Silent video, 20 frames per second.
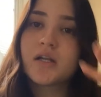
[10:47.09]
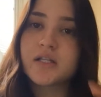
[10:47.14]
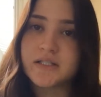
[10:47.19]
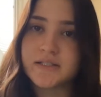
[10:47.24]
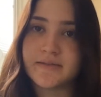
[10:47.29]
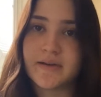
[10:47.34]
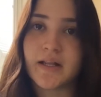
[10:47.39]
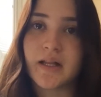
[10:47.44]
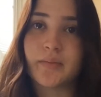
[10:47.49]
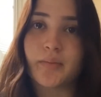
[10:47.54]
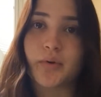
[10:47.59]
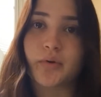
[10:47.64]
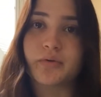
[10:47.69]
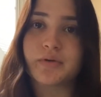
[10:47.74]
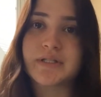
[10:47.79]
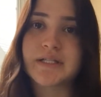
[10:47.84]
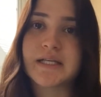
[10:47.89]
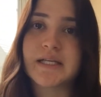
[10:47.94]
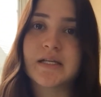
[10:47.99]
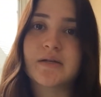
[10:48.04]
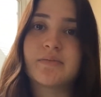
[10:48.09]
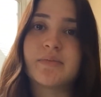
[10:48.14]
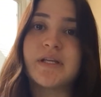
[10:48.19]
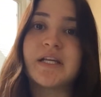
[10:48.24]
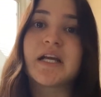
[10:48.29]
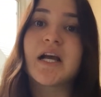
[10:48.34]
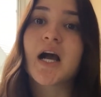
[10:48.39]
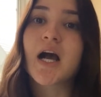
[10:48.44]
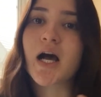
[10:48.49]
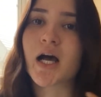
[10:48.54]
develop a routine
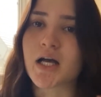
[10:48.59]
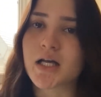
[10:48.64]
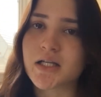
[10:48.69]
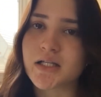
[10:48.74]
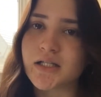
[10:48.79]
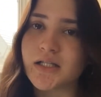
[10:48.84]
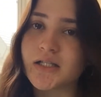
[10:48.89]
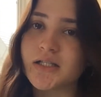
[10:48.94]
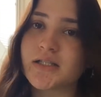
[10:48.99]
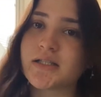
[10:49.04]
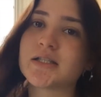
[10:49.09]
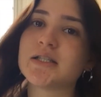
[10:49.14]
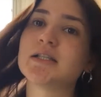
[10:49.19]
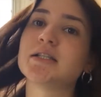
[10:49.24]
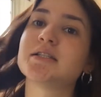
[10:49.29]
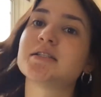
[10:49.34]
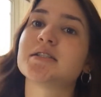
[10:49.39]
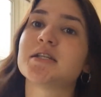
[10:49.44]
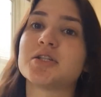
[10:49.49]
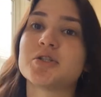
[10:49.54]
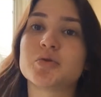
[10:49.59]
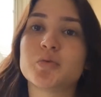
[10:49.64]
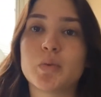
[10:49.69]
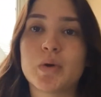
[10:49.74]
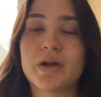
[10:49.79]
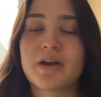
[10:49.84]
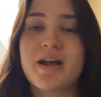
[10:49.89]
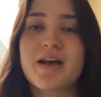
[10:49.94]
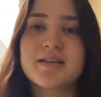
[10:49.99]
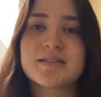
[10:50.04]
because it is such a
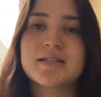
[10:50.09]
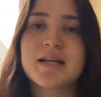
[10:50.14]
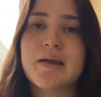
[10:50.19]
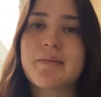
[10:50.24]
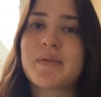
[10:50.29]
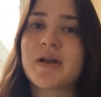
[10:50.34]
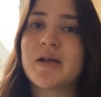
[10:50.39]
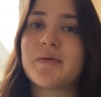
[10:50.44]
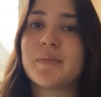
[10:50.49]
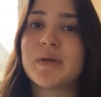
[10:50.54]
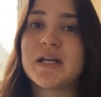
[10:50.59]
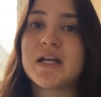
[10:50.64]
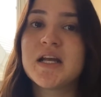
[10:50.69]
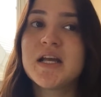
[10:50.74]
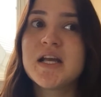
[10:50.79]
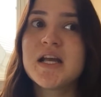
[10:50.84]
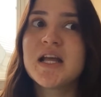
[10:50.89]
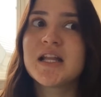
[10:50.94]
weird ass time that I'm in.